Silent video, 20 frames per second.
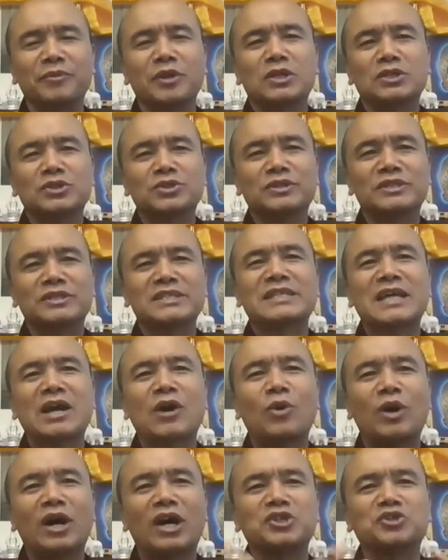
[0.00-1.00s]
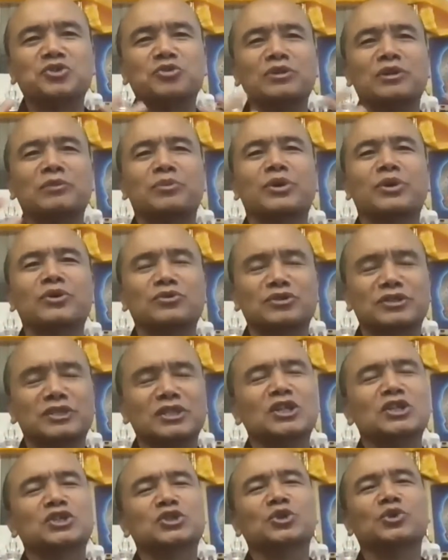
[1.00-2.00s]
So this is how I should approach.
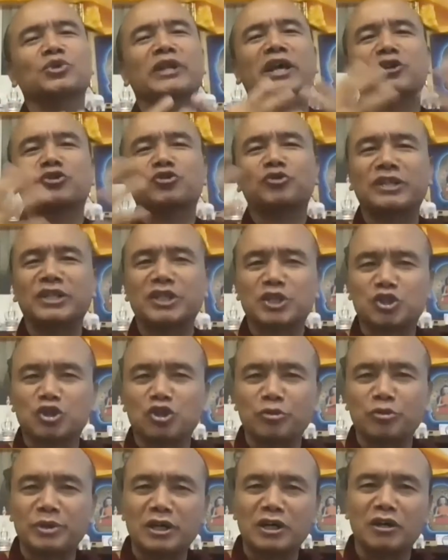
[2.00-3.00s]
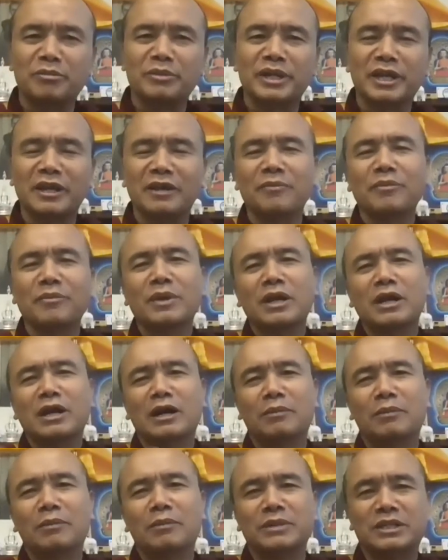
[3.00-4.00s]
So naturally, there's going to be harmony
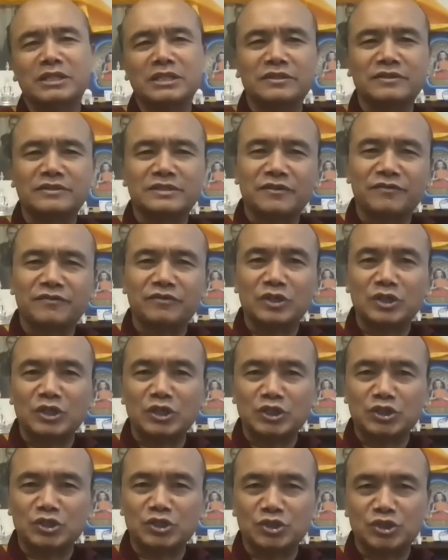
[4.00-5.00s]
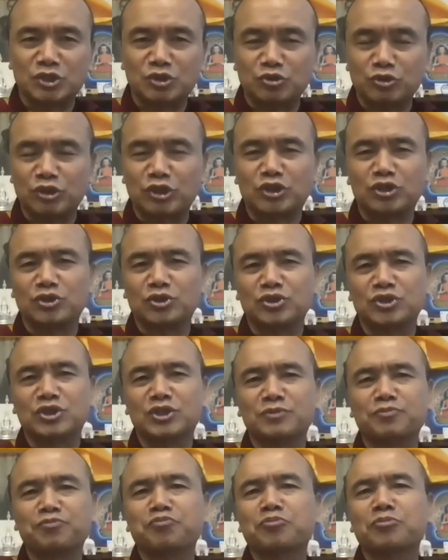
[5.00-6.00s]
among the different religious
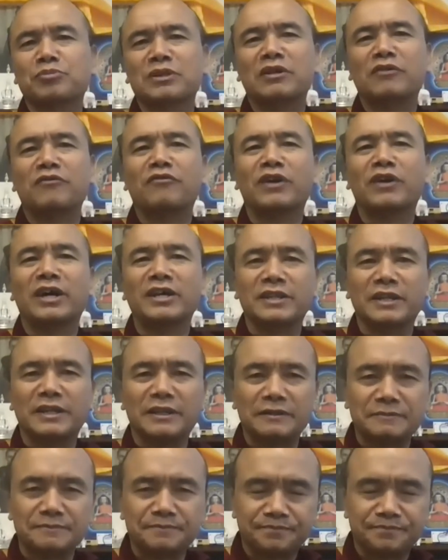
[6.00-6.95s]
traditions. Then finally,